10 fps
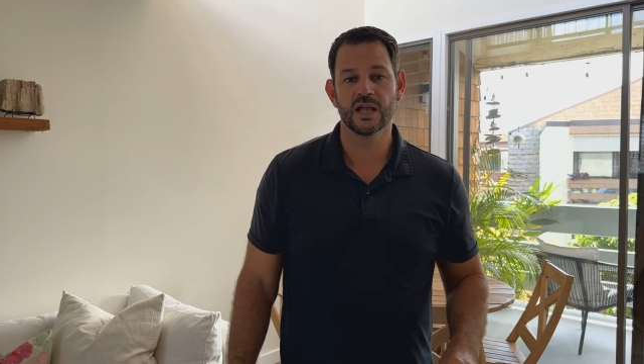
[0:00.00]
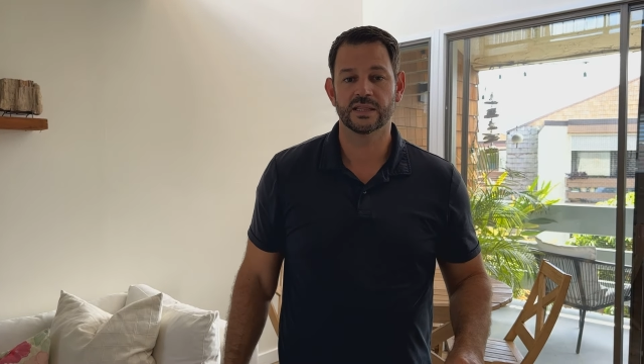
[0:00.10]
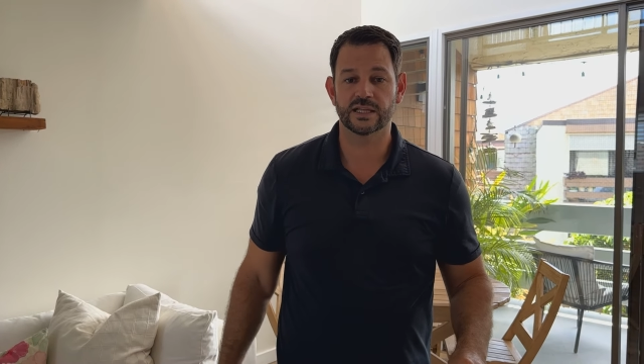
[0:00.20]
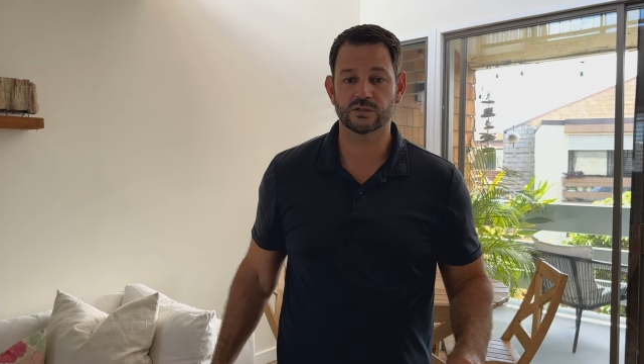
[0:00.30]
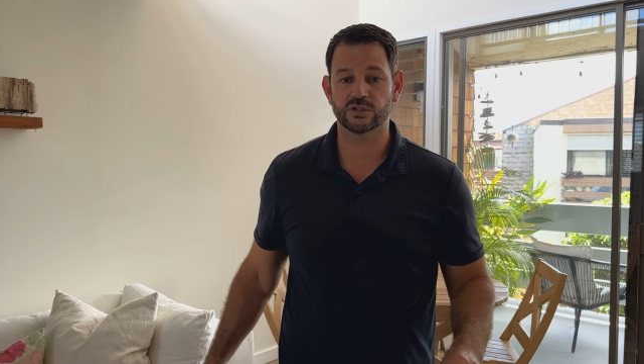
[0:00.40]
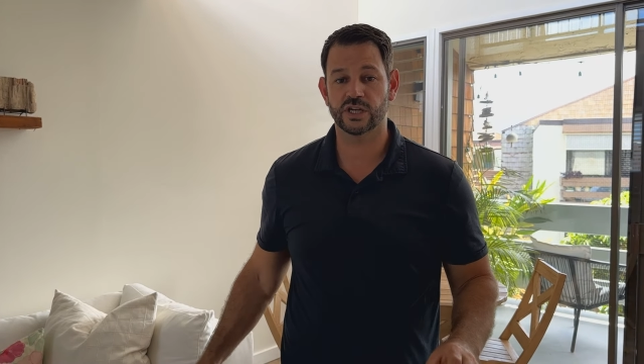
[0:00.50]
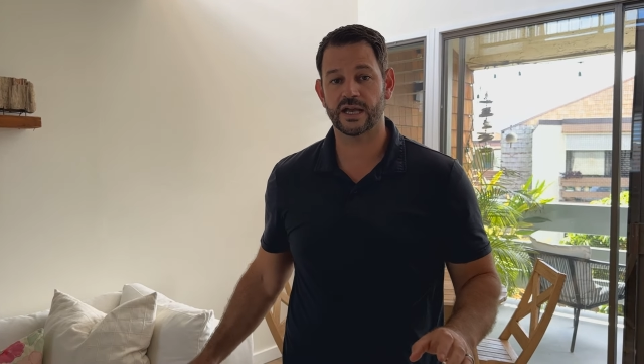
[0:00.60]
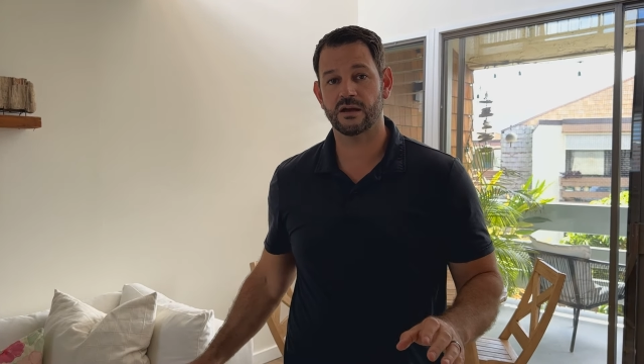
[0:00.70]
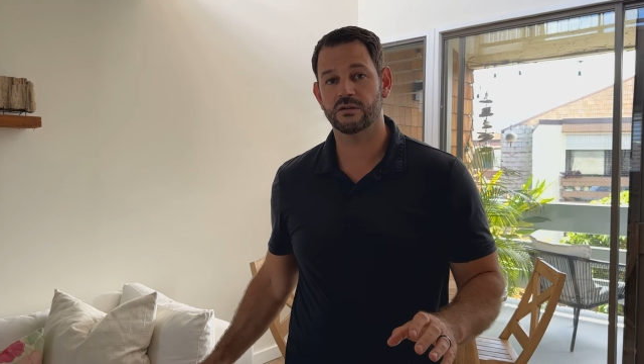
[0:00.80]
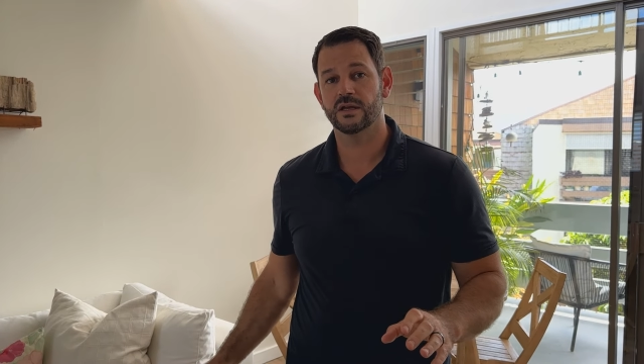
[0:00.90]
Let's go check
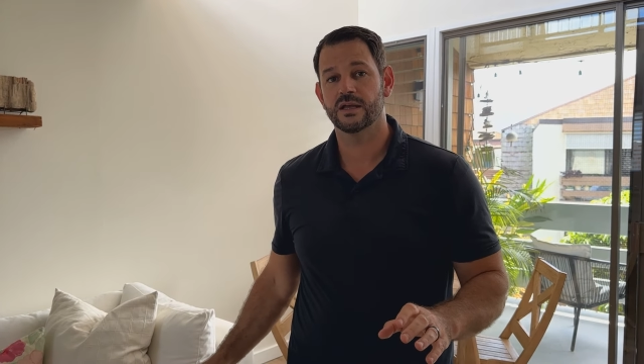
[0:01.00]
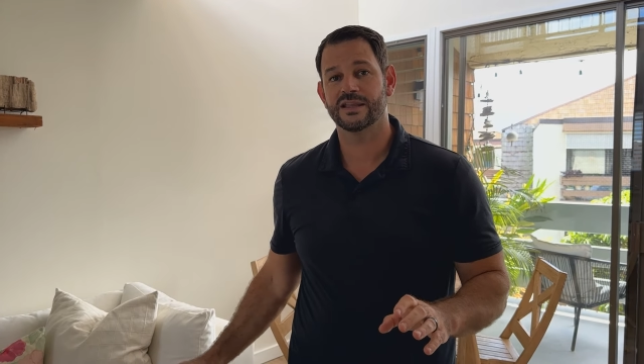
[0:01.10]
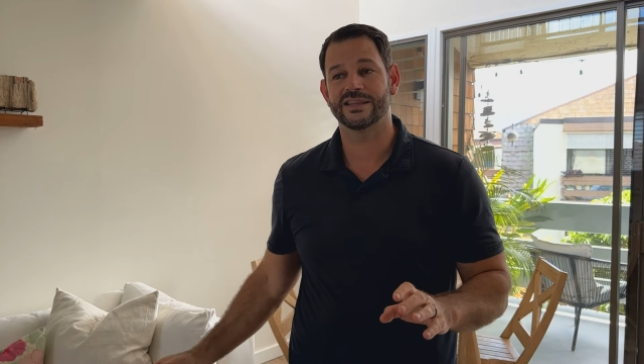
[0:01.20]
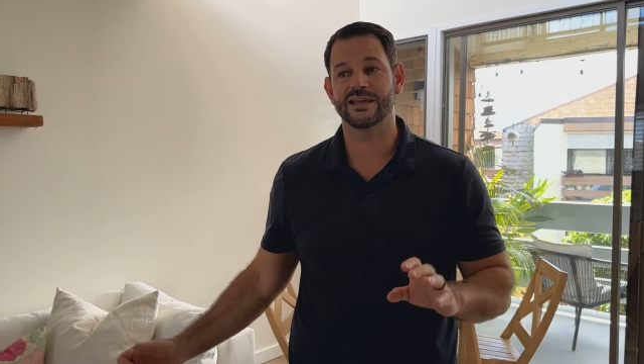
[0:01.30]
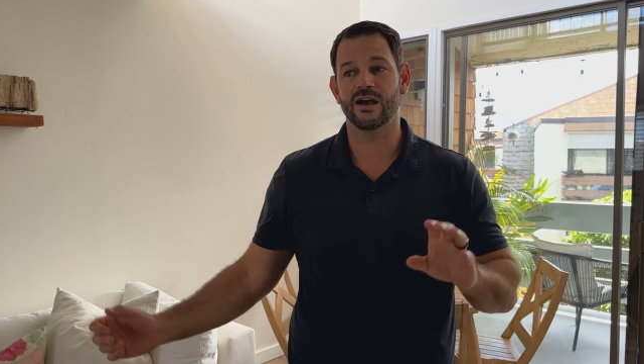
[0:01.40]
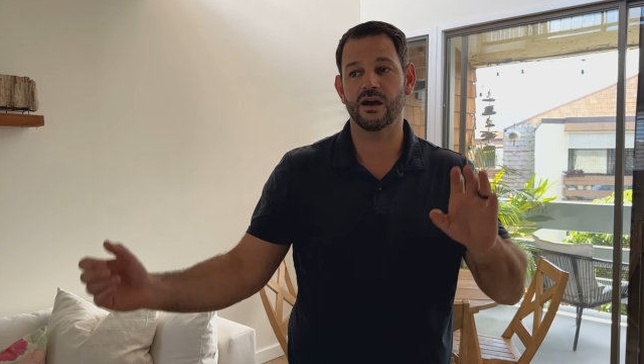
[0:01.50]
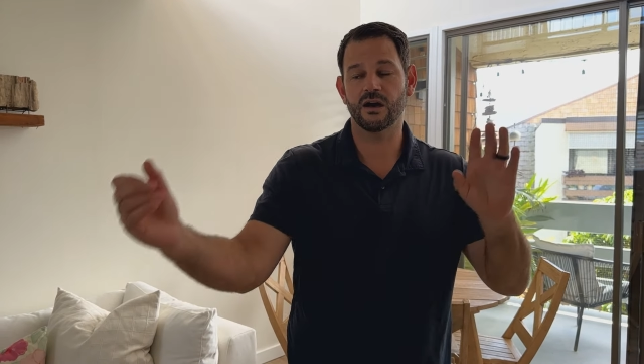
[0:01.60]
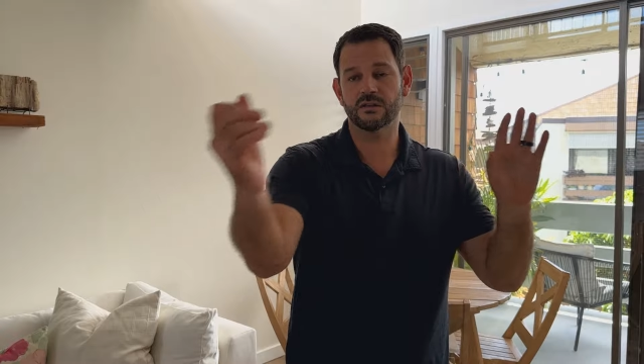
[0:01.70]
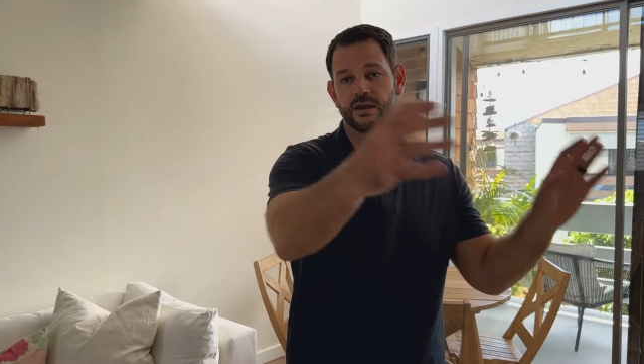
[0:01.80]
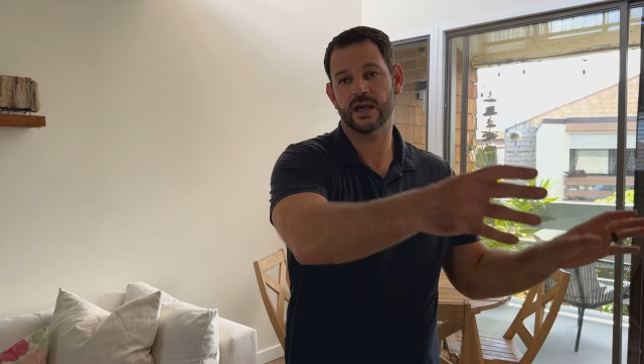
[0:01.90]
out the
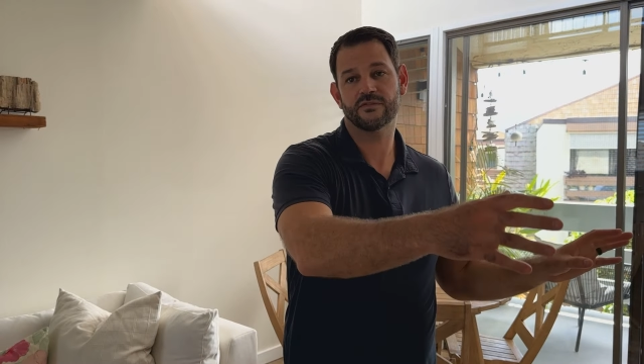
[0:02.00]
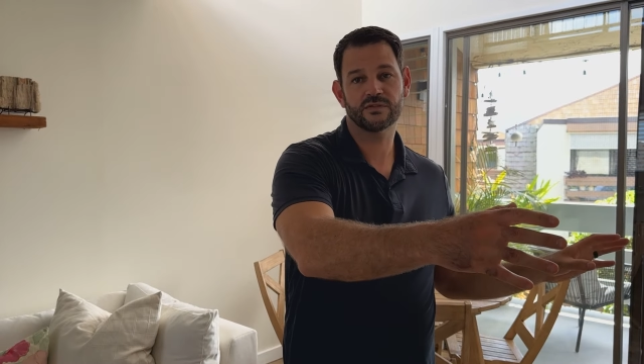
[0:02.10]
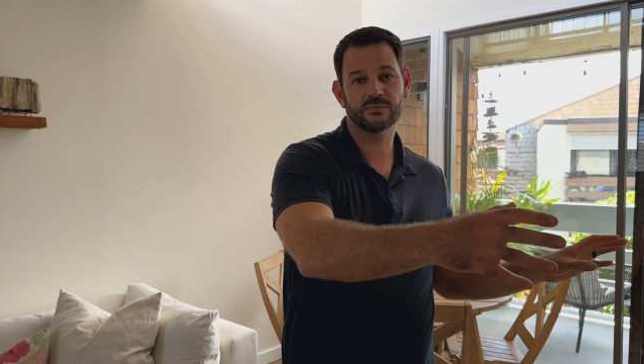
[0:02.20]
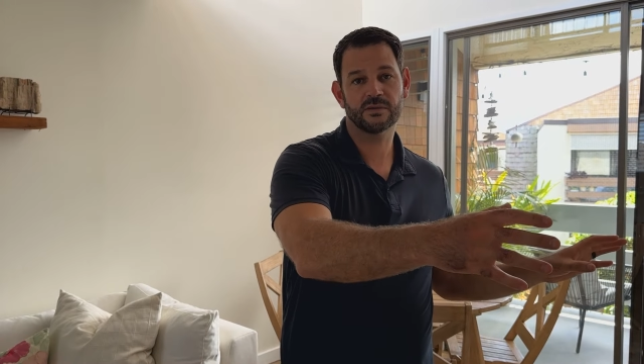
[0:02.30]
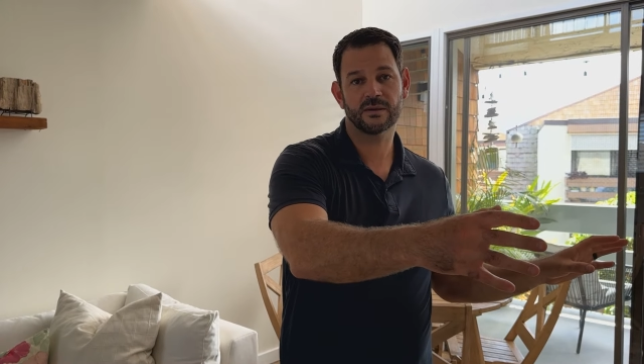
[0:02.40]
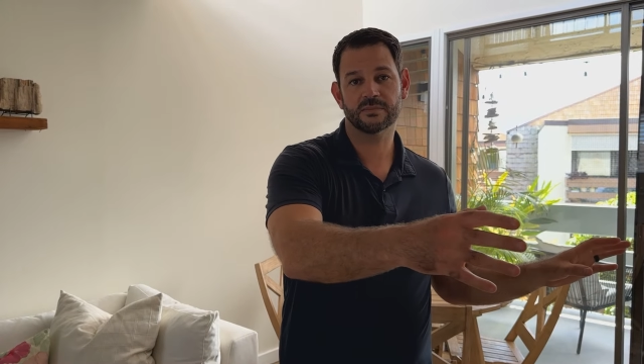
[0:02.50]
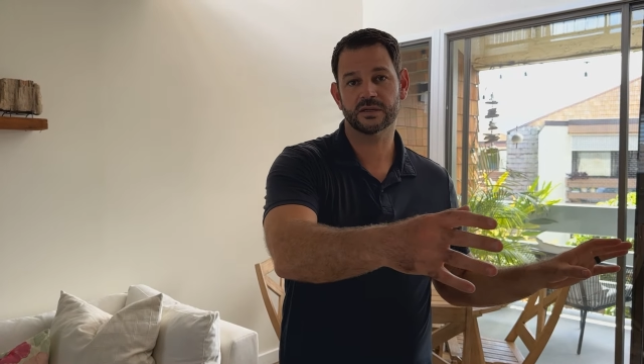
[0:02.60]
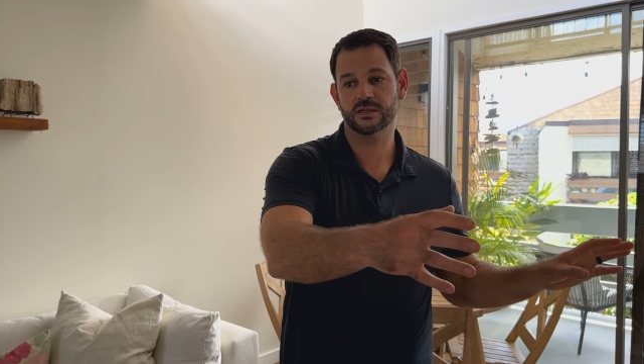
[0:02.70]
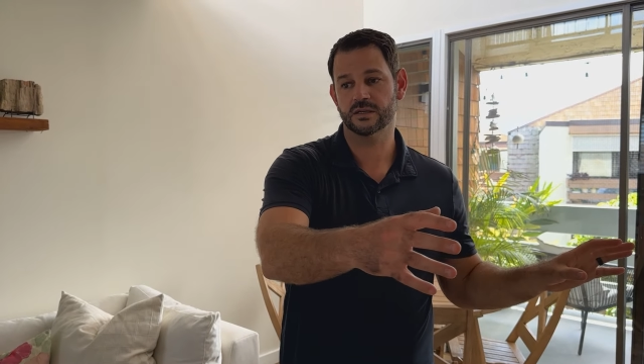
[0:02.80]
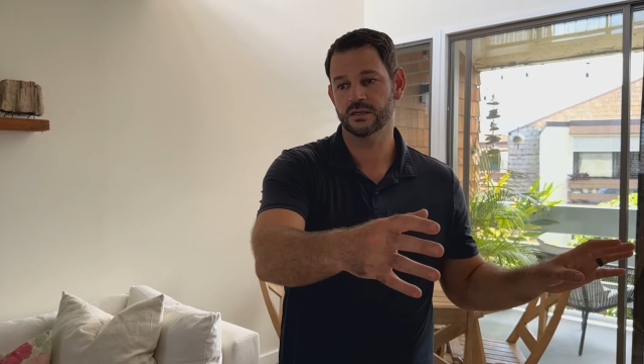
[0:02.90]
other half of the
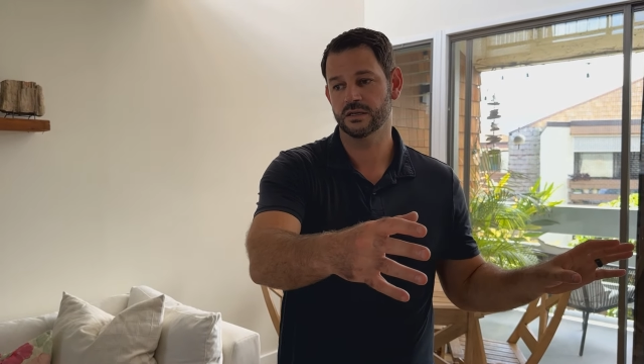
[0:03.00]
property,